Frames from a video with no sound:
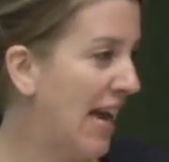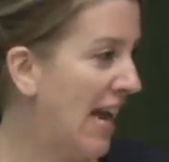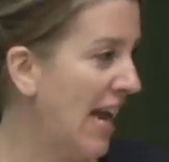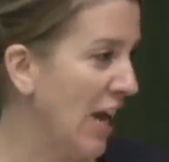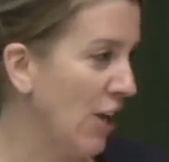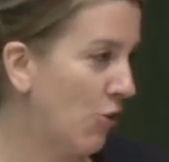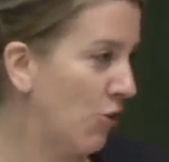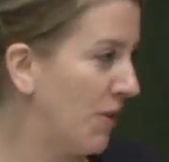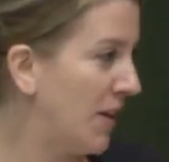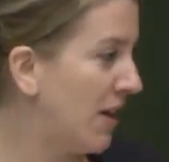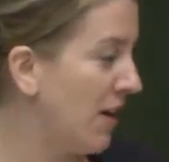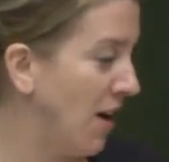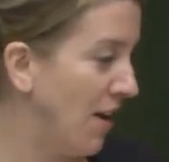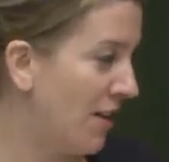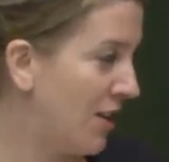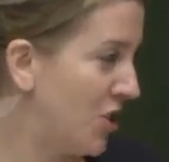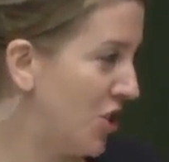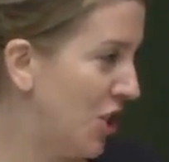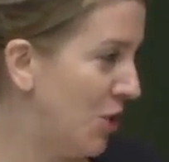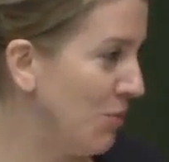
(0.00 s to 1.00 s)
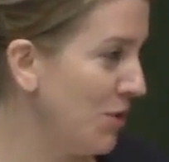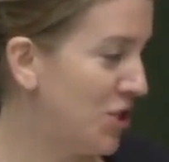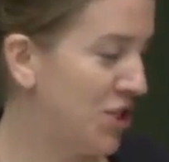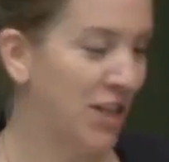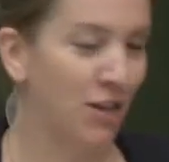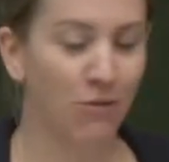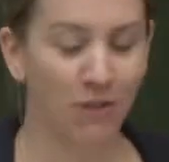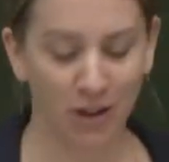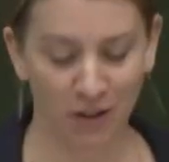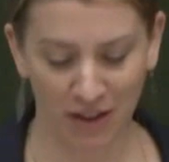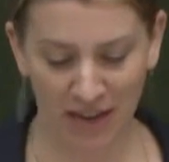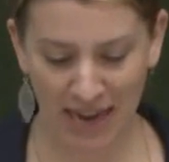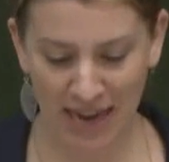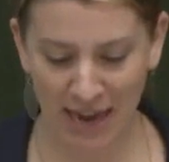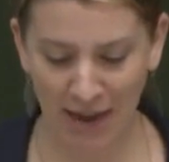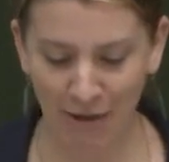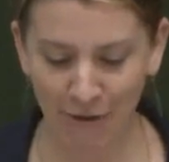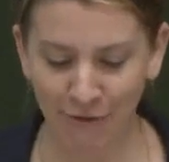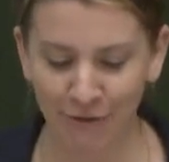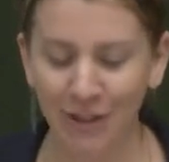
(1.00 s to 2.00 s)
agroecology, which they rarely
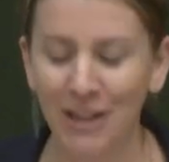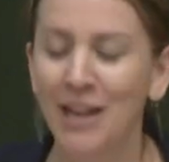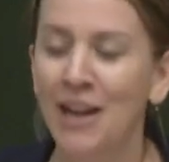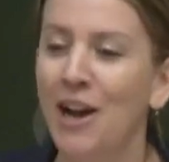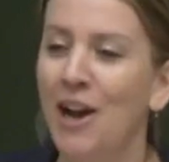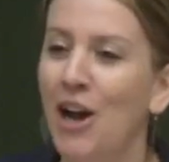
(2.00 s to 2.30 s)
have,